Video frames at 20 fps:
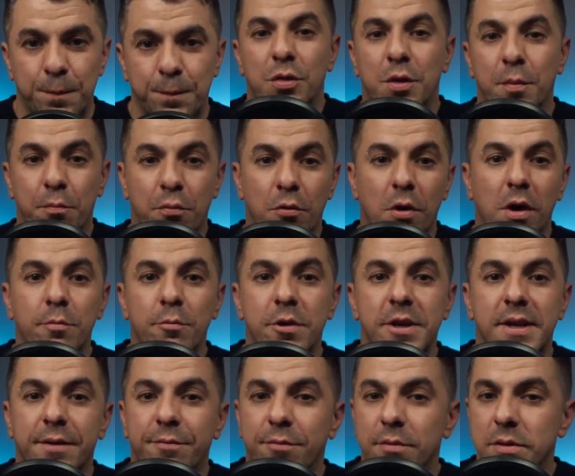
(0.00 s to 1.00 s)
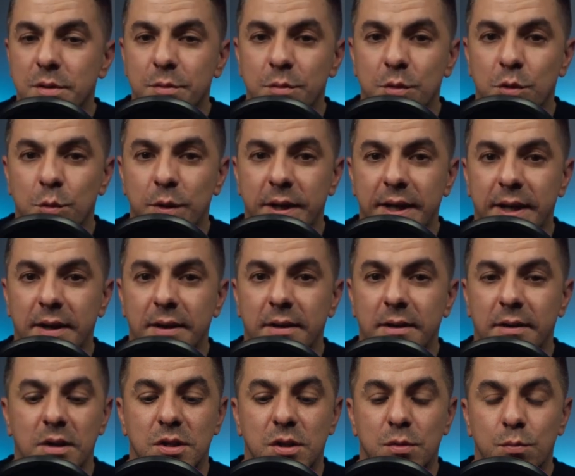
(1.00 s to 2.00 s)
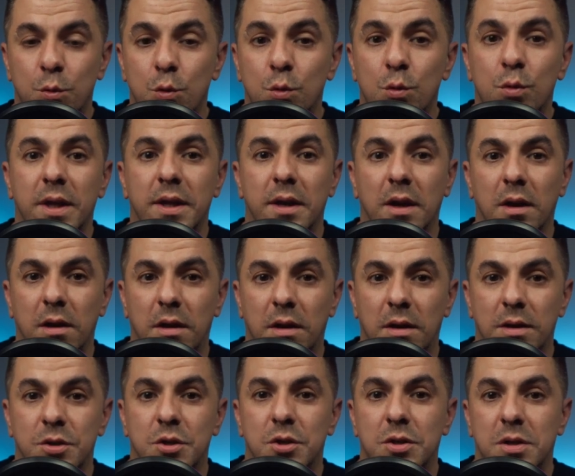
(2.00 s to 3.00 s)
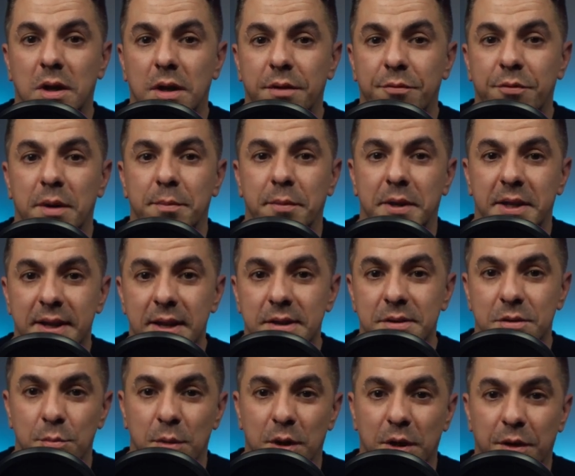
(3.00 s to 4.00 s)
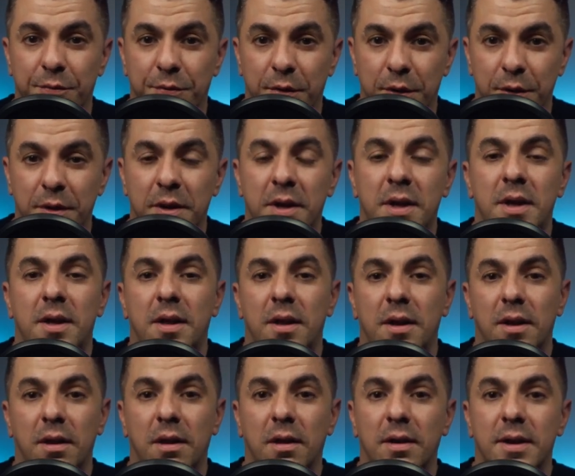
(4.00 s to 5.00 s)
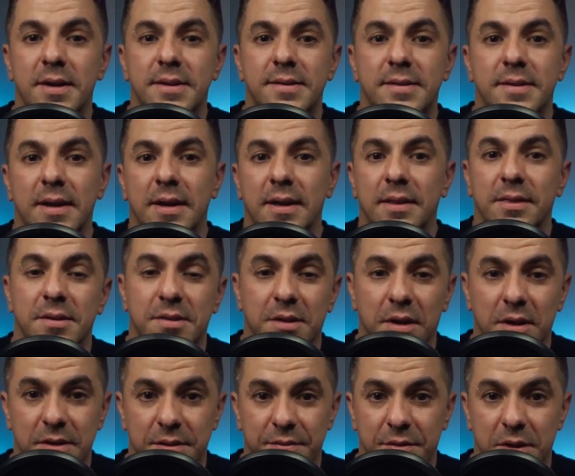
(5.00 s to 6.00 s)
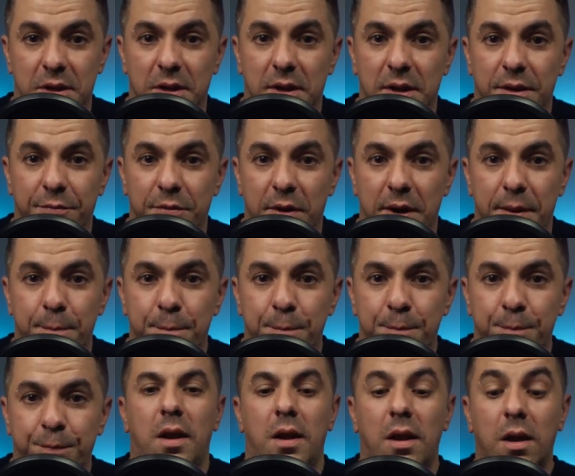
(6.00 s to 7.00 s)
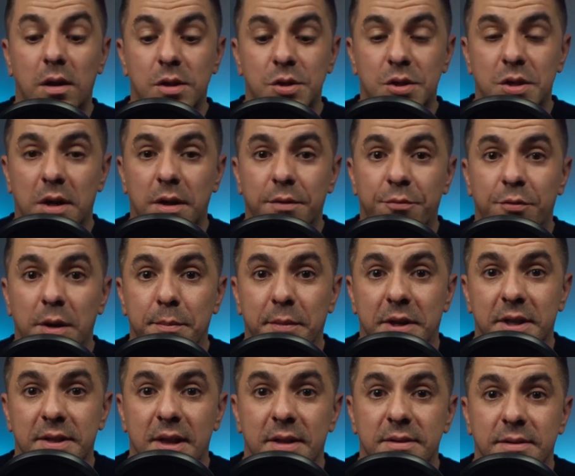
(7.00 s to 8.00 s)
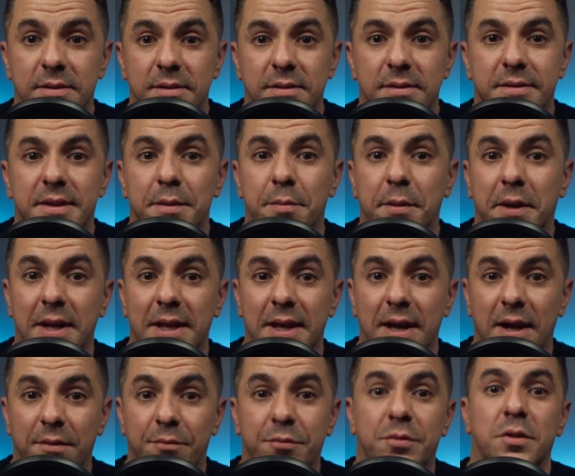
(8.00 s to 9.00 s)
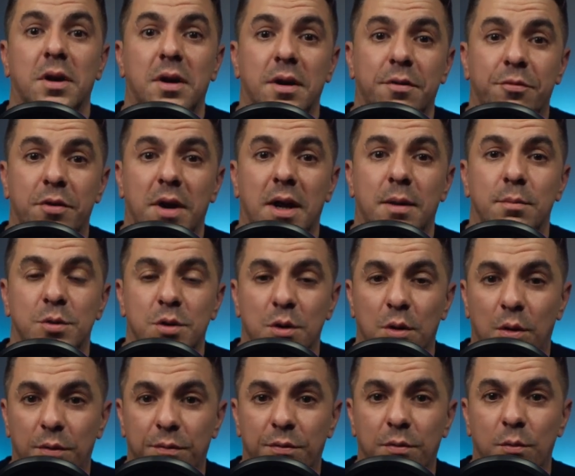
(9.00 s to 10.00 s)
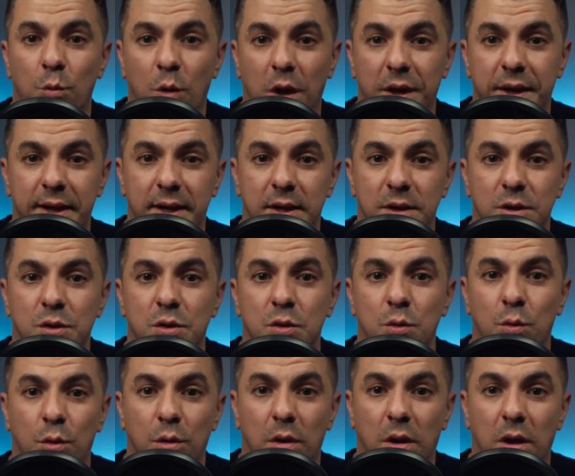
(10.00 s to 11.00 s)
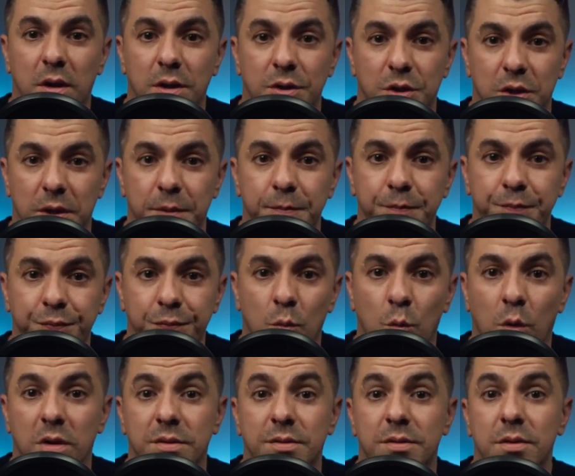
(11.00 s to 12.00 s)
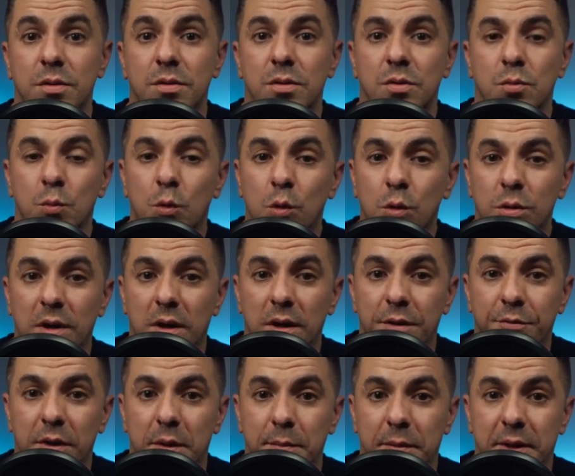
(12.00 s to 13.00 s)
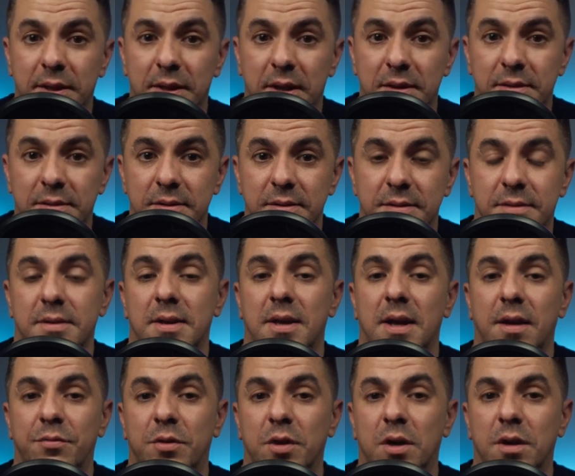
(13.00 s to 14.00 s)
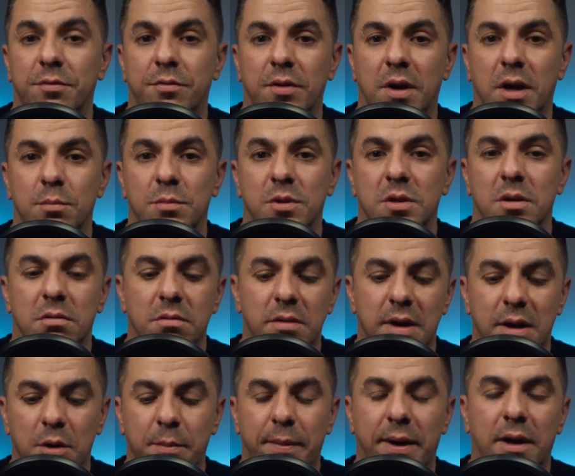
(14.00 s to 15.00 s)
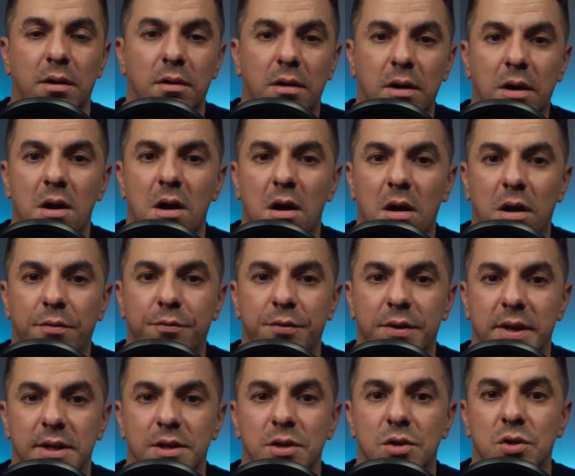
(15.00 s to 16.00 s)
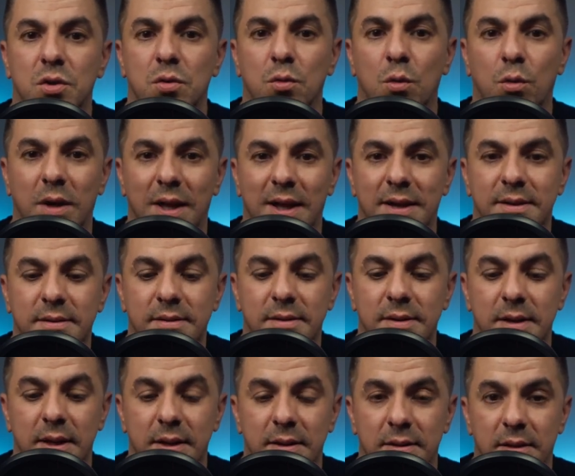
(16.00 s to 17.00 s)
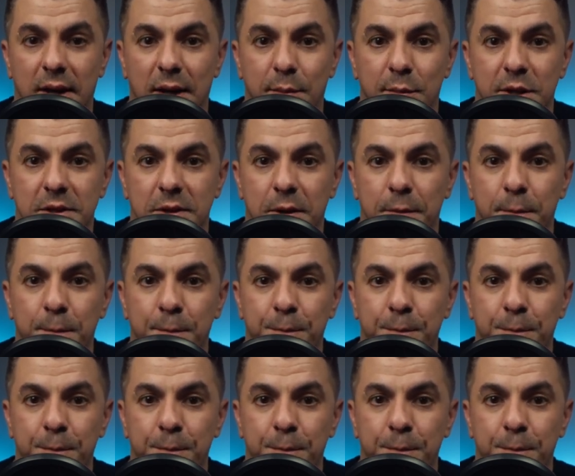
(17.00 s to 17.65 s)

The primary difference between a small and a large diaphragm condenser microphone lies in the size of the diaphragm. Large diaphragm condensers typically have diaphragms of 1 inch or larger, whilst small diaphragm condensers have diaphragms around about 1/2 inch or less in diameter.